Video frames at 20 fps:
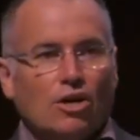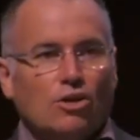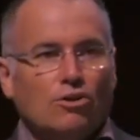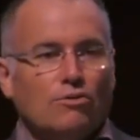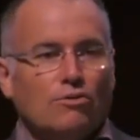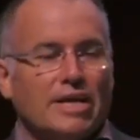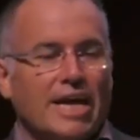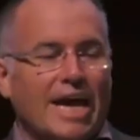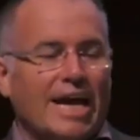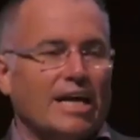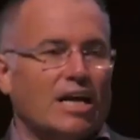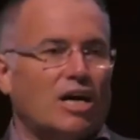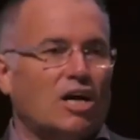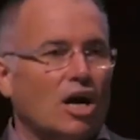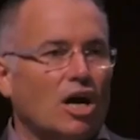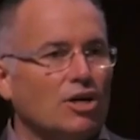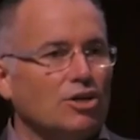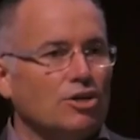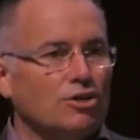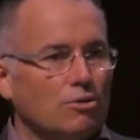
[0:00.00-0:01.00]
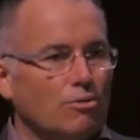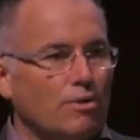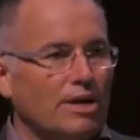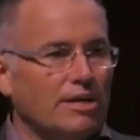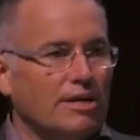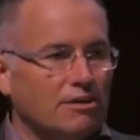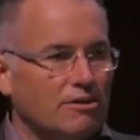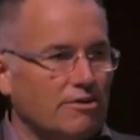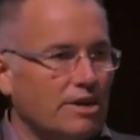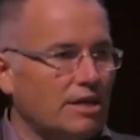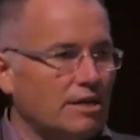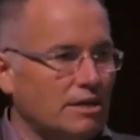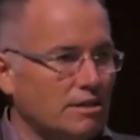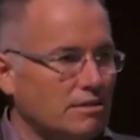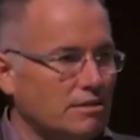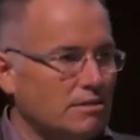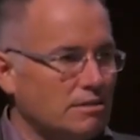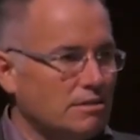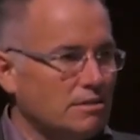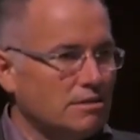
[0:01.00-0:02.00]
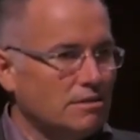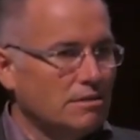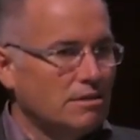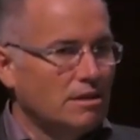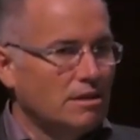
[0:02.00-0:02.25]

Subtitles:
You can't cut your way to greatness,